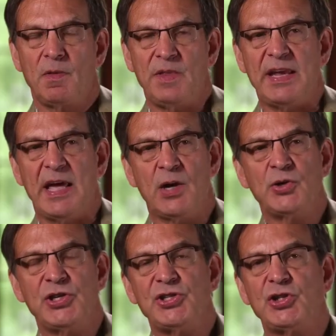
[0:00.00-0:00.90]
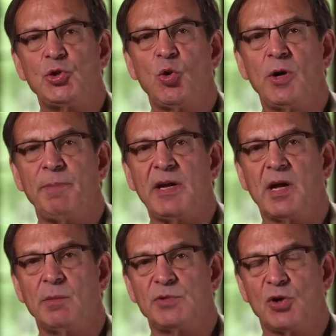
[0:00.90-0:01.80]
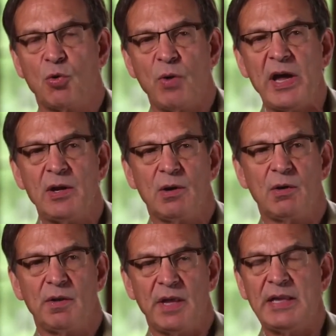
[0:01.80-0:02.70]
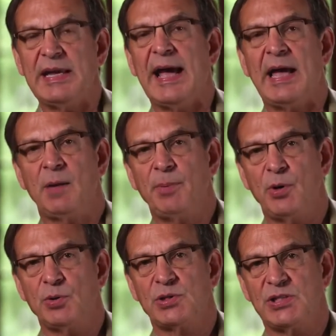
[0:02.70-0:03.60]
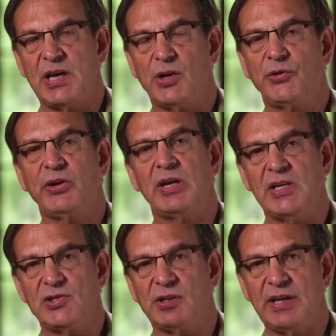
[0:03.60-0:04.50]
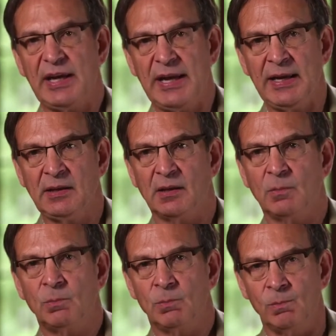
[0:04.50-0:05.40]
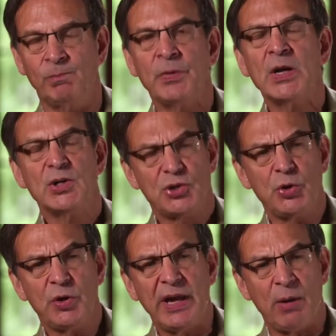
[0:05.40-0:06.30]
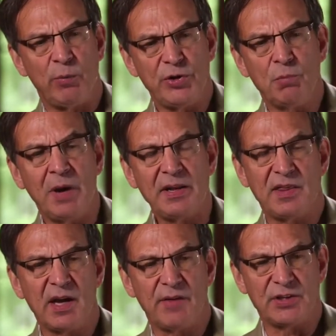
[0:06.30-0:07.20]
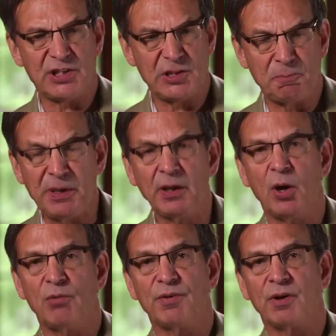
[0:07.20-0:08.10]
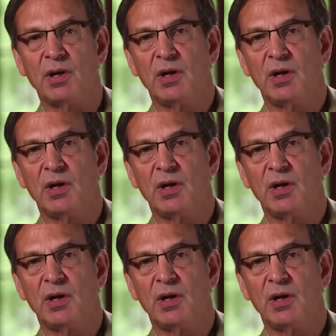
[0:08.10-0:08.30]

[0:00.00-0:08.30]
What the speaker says: the energy stored becomes greater than the adipose cells can easily handle. So you get what you might think of as spillover.